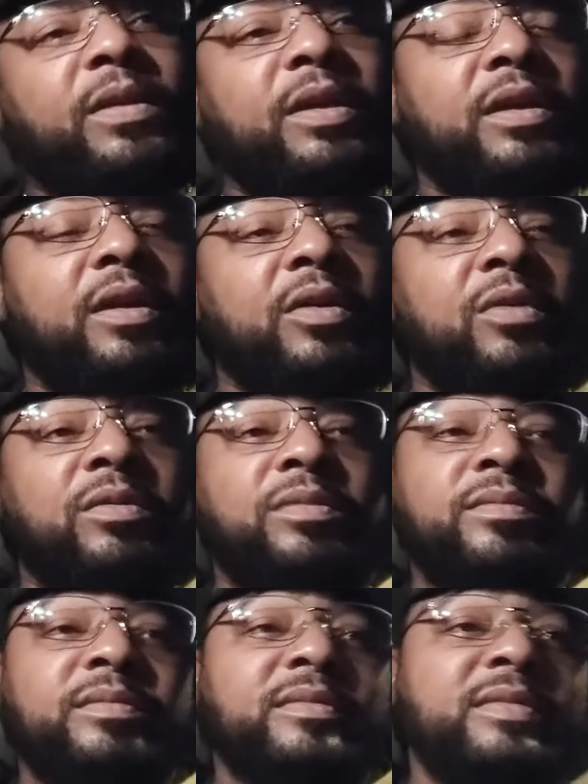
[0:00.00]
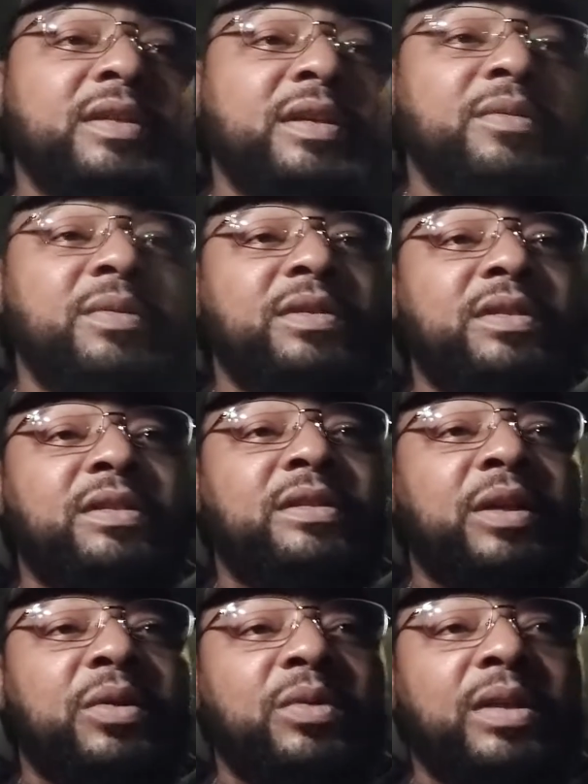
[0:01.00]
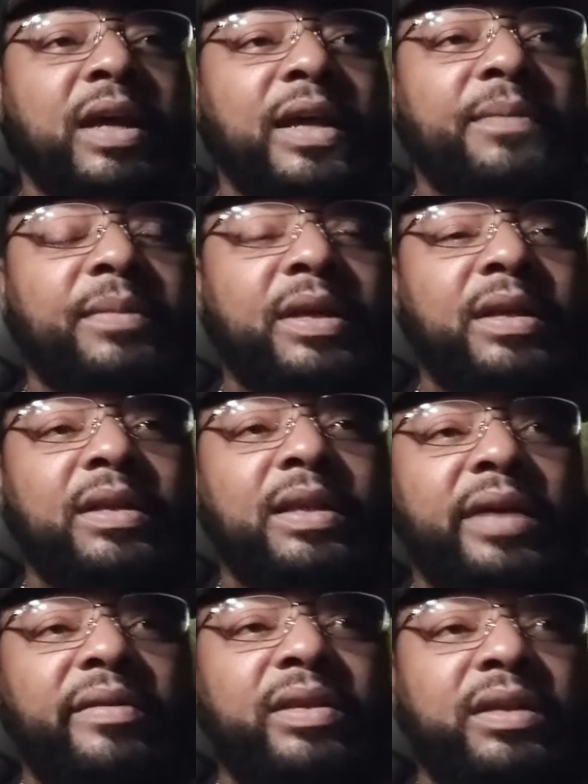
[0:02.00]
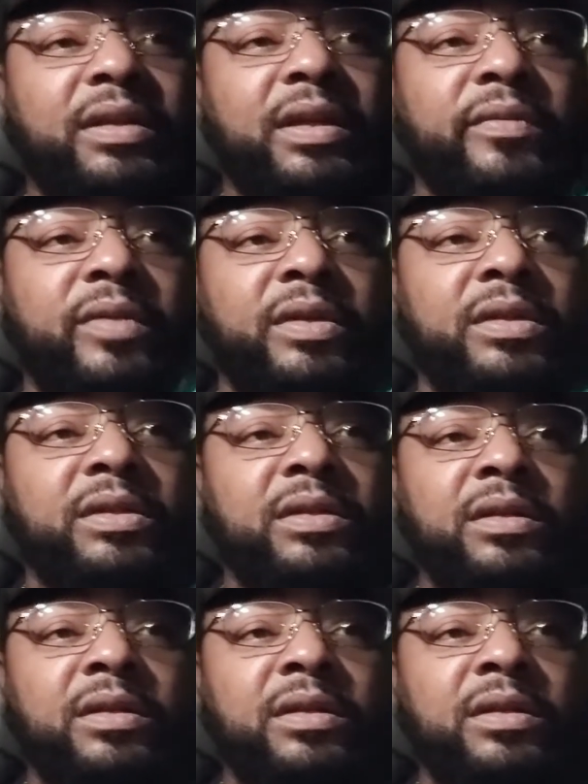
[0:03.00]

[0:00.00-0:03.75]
you know, it was a slow night, man. 11 deliveries.